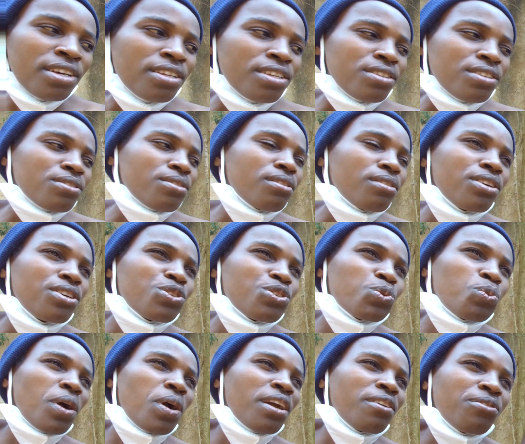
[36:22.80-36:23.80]
So his
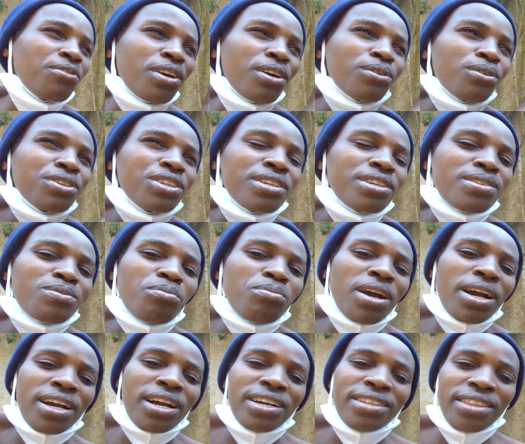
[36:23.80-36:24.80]
wife held his
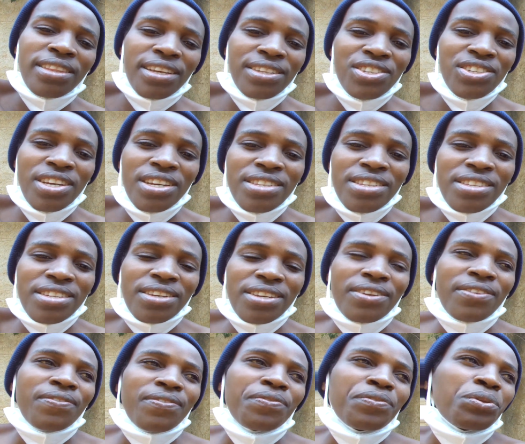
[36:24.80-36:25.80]
back and the chest
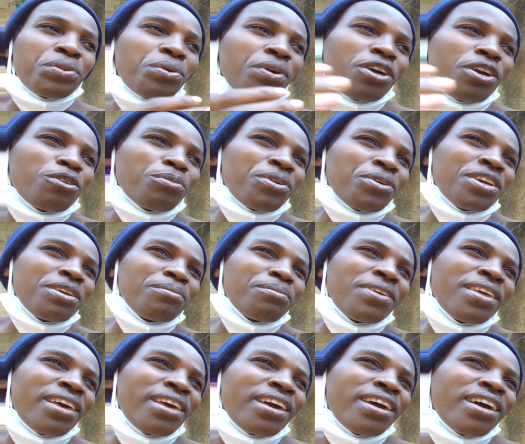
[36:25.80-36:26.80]
to help him,
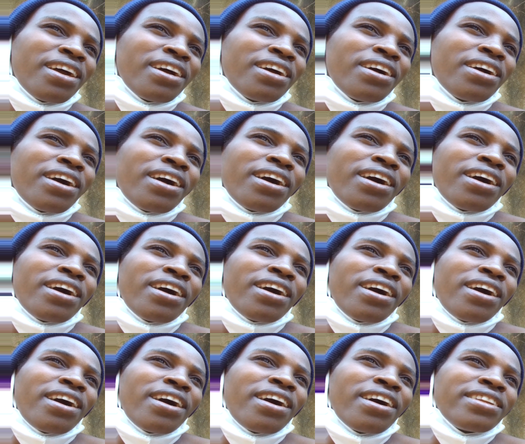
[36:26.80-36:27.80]

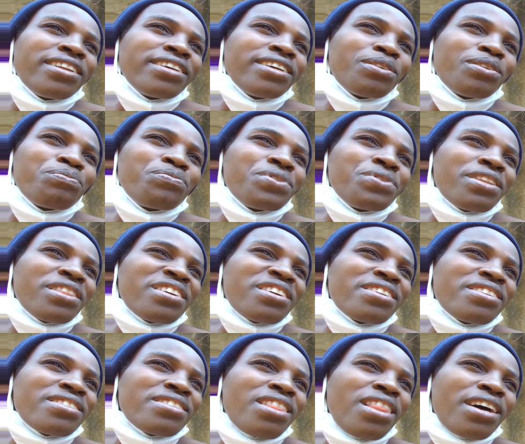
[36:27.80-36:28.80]
and he breathed
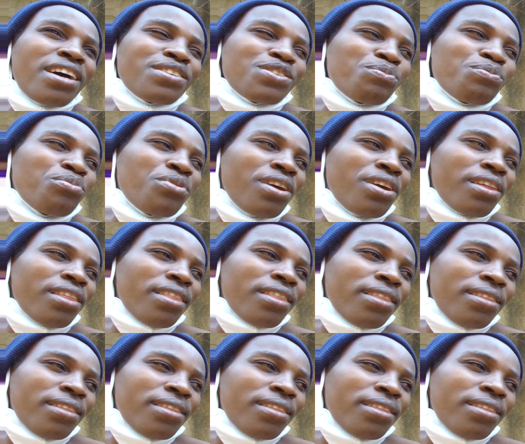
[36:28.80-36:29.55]
his last breath.